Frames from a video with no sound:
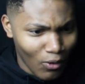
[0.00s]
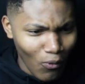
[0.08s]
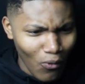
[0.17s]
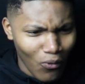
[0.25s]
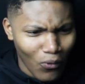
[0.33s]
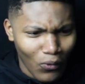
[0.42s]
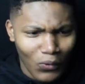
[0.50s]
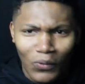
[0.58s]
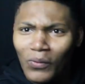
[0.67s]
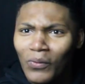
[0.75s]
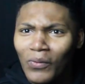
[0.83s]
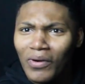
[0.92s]
Ooh.
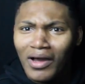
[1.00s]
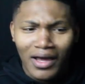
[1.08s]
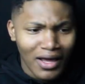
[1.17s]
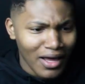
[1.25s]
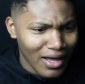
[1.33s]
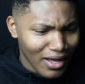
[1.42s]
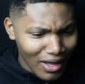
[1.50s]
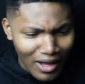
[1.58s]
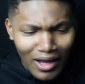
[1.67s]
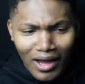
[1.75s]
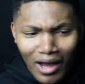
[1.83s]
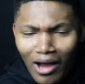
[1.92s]

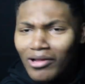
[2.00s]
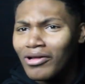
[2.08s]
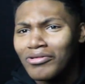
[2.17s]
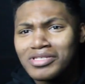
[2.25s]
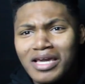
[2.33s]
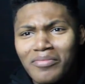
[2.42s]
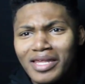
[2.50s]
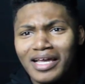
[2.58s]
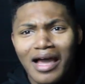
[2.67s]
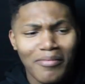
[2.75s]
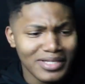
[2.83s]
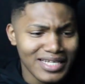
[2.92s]
Hold on, tell me in
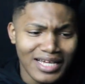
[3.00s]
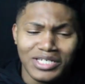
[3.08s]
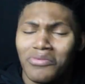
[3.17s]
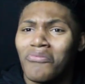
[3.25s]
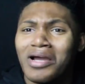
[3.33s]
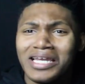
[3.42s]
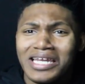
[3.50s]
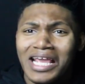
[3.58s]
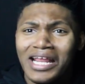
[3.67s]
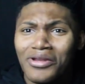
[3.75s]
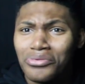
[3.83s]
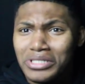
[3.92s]
the comment section, what did
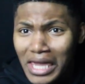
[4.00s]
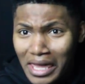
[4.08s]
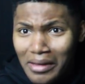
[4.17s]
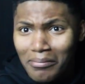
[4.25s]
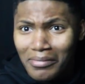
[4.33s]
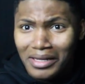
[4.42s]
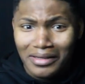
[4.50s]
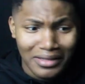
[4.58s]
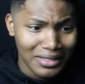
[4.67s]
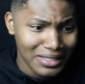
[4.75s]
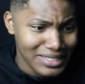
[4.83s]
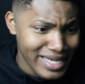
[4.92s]
he do to him?
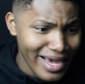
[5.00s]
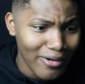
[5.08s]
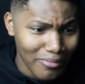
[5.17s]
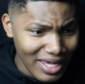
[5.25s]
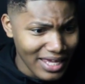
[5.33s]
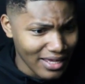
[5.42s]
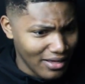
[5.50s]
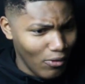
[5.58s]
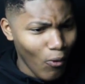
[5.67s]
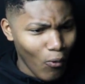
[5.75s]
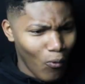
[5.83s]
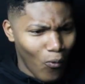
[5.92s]
Tell me.
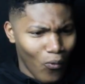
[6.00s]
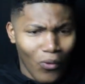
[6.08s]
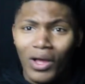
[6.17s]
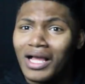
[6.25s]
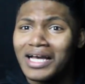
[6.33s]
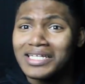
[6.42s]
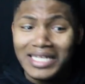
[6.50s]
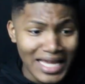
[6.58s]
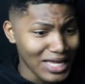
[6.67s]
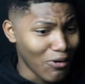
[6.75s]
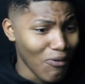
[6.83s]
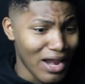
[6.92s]
Ooh. Cause
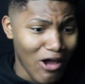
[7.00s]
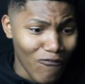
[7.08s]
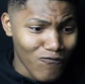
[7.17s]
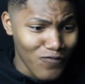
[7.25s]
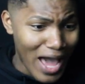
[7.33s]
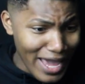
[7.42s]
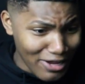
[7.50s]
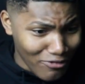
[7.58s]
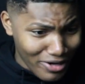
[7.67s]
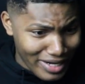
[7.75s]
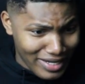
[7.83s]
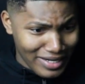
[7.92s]
he's going out
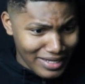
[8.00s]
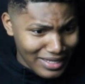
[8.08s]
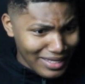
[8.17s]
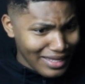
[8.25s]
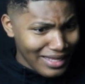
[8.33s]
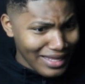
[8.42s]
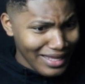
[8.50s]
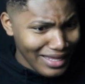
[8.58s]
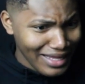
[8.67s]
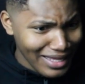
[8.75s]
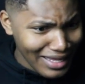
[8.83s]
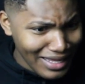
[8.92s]
firing.
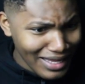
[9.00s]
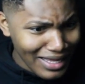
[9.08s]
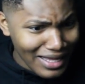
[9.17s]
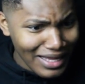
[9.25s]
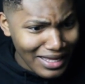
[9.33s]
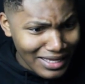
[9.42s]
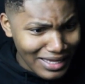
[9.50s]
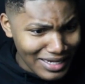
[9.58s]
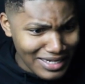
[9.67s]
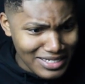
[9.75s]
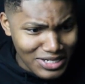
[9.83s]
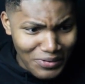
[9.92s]

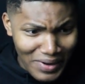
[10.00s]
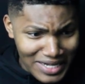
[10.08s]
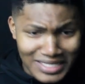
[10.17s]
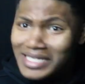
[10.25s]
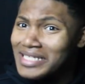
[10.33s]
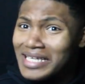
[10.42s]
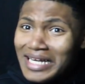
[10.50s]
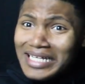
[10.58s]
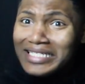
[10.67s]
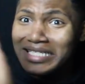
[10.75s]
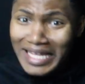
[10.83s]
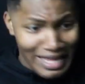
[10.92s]
Goodness gracious, and
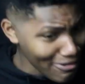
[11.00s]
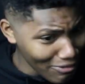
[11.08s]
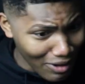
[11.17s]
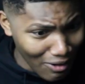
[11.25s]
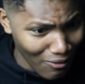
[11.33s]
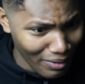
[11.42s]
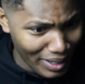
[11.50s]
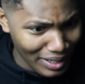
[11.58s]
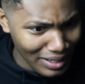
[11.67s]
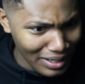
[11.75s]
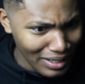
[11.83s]
he's still going.